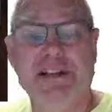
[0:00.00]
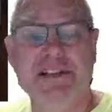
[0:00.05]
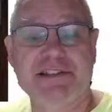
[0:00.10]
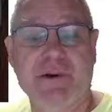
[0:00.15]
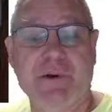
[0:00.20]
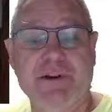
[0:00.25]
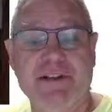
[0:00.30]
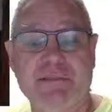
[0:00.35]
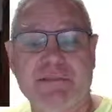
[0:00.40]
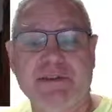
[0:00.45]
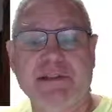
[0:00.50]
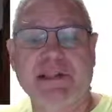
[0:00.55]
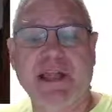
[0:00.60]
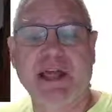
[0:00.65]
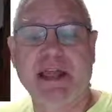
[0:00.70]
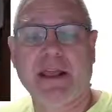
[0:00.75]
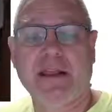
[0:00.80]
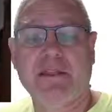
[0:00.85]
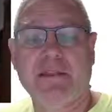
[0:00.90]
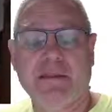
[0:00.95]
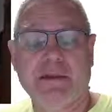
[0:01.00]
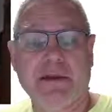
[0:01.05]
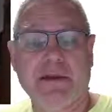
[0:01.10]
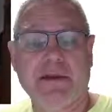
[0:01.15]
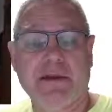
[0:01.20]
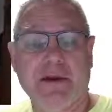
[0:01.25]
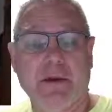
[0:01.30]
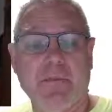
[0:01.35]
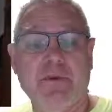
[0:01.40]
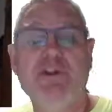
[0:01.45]
is going to be like
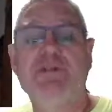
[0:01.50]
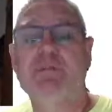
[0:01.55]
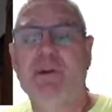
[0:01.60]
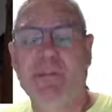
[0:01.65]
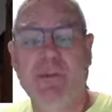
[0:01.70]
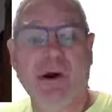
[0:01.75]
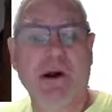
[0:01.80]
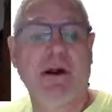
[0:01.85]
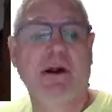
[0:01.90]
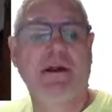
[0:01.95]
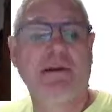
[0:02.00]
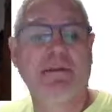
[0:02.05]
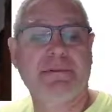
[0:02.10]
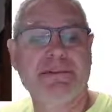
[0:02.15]
the amusement park.